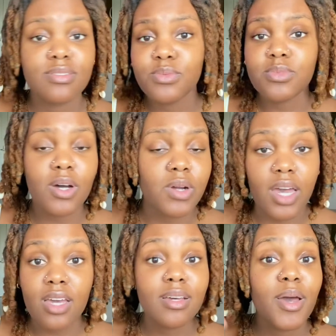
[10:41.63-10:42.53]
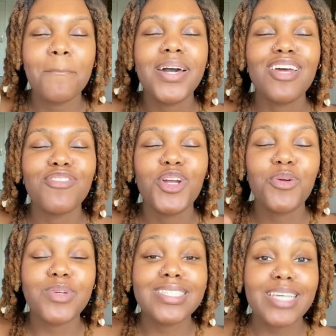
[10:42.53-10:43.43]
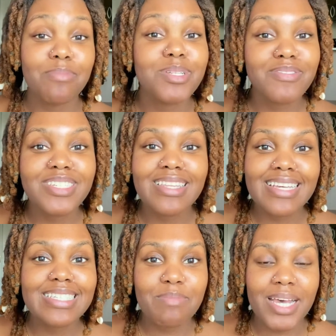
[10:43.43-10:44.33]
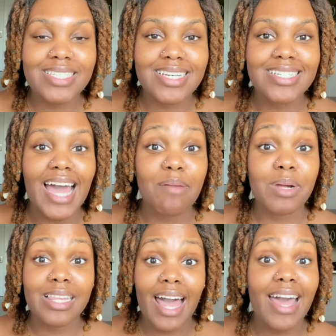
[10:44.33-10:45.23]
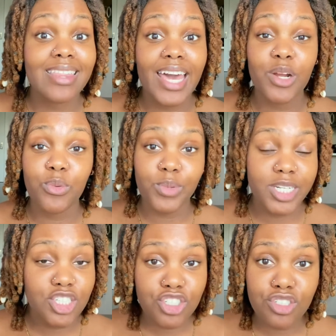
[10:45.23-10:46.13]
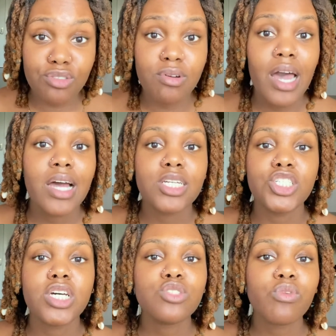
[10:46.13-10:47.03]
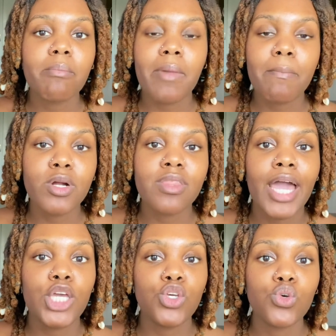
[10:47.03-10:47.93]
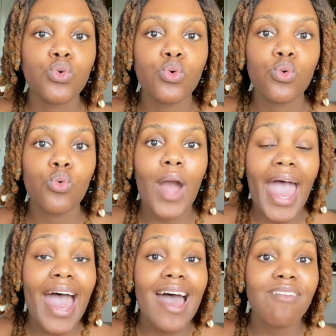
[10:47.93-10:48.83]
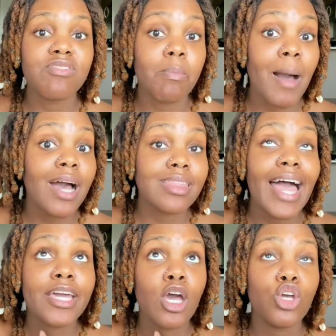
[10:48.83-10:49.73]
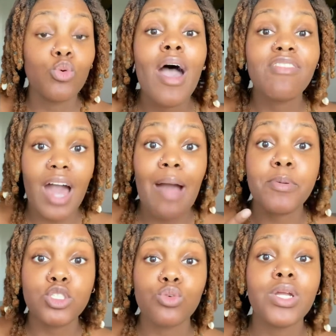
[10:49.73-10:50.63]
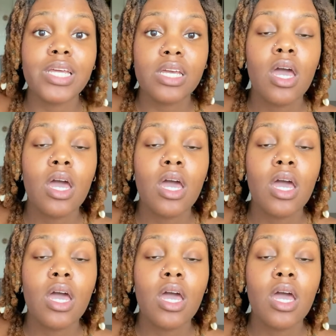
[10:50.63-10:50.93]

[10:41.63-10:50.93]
Okay, but if you're receptive to this message, I'm glad that it reached you. Just remember that you have the opportunity